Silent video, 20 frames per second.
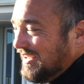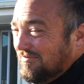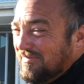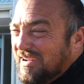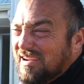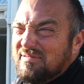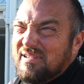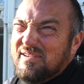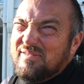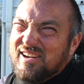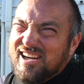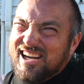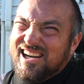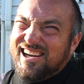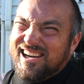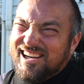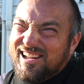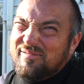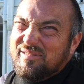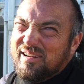Make me feel a
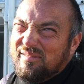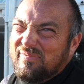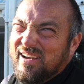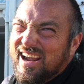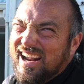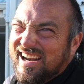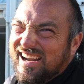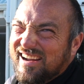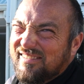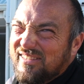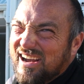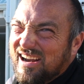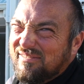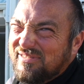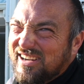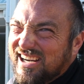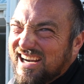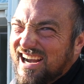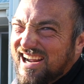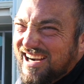little bit better about
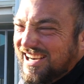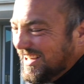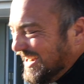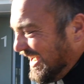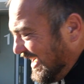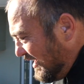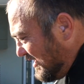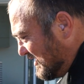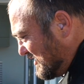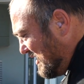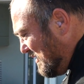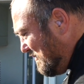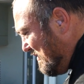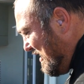being out and outers on